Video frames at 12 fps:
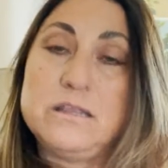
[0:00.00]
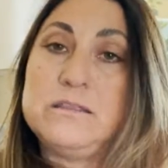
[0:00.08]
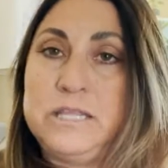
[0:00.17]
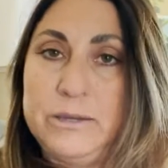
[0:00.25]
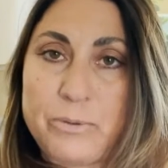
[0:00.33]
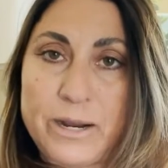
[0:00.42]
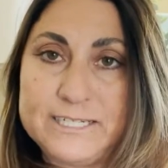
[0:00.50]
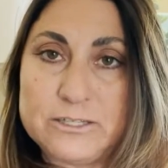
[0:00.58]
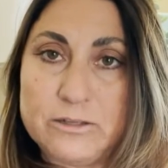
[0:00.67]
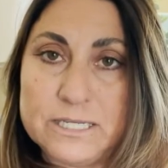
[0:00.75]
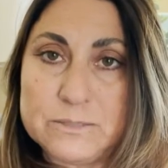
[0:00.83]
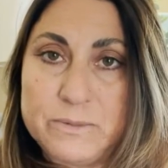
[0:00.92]
the
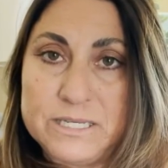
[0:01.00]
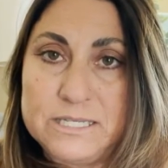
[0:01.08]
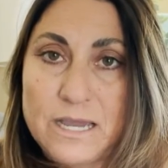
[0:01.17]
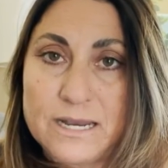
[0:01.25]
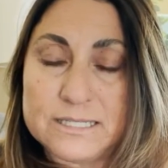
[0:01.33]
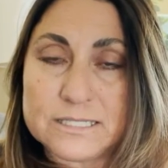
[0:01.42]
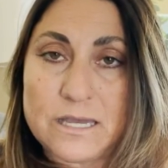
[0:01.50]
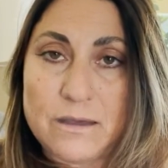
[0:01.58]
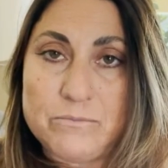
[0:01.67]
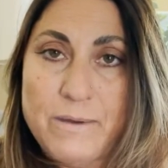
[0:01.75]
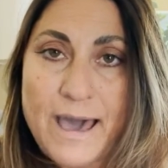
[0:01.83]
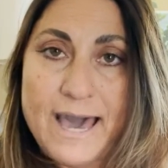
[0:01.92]
appraisal has been done, it's
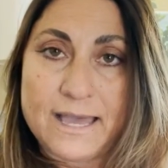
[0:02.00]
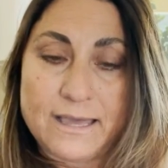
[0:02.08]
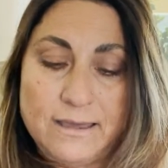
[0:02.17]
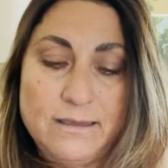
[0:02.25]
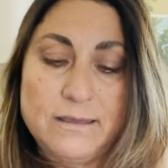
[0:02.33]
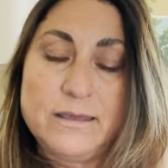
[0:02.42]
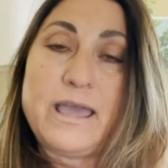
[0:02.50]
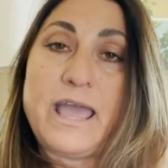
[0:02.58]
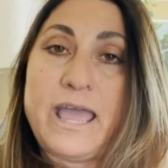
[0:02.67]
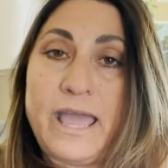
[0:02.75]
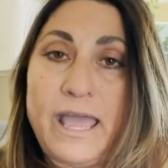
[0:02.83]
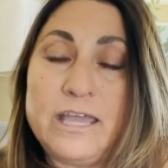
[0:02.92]
come back,
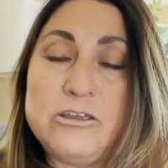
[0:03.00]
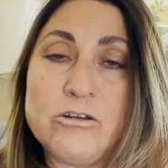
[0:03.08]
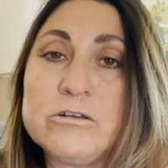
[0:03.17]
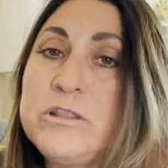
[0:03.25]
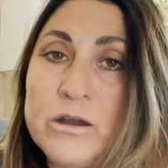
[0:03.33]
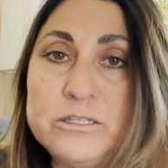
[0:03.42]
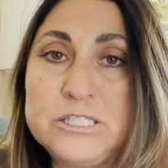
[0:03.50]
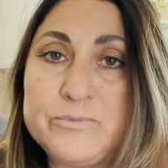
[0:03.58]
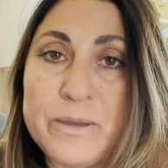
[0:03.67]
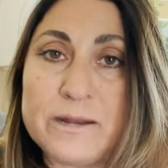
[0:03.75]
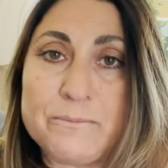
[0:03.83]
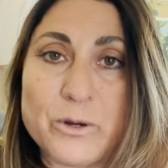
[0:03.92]
and your loan's
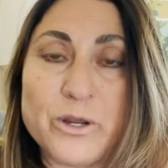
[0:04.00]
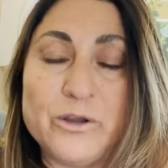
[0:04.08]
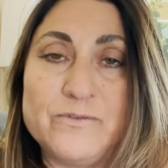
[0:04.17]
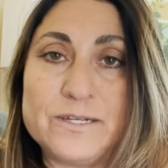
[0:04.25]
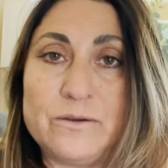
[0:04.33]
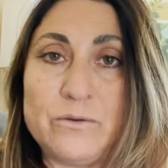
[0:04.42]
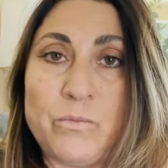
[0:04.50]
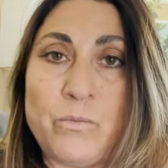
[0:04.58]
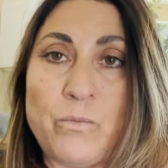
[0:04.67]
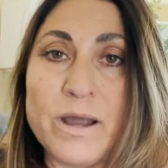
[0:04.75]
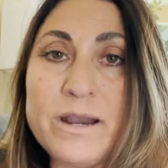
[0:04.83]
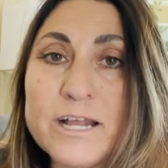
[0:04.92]
been approved.
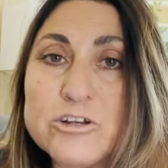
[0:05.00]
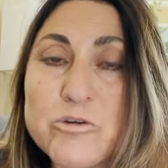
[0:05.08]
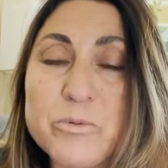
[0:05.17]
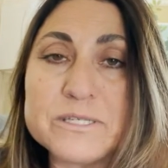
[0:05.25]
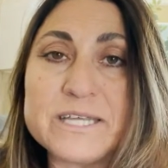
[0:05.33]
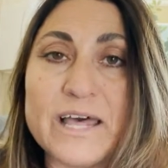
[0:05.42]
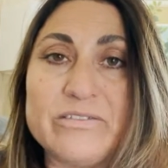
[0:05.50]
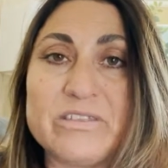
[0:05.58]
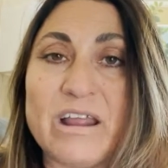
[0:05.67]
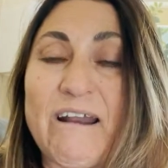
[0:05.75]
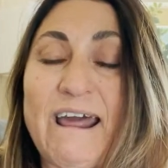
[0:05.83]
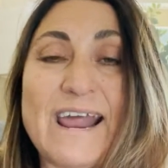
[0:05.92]
100%.
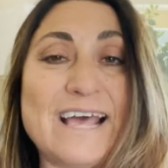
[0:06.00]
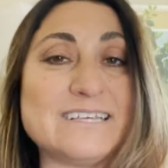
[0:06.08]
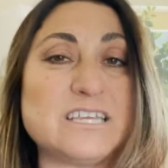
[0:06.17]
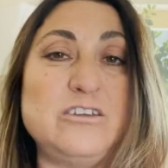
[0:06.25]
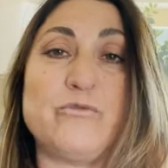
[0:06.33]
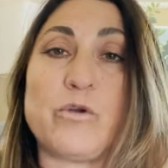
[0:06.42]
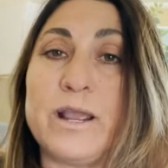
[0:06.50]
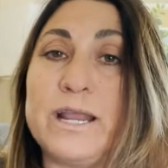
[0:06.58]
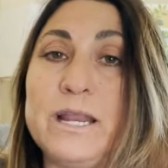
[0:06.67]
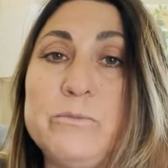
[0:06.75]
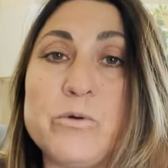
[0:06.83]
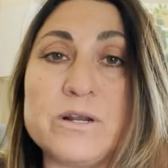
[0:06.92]
They're not asking you for
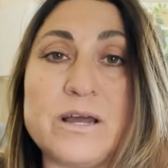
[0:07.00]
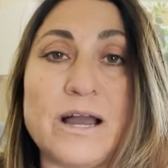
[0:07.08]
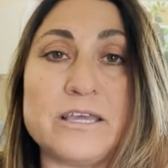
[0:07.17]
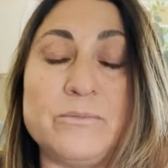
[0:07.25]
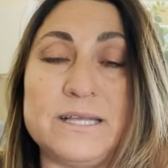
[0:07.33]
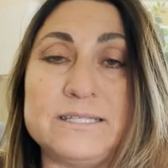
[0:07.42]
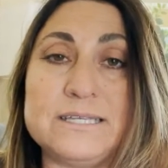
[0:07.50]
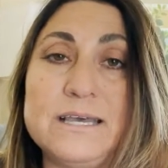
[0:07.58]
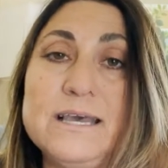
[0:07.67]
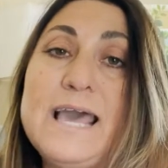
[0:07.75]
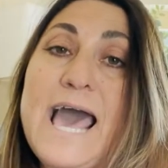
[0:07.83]
any more documents.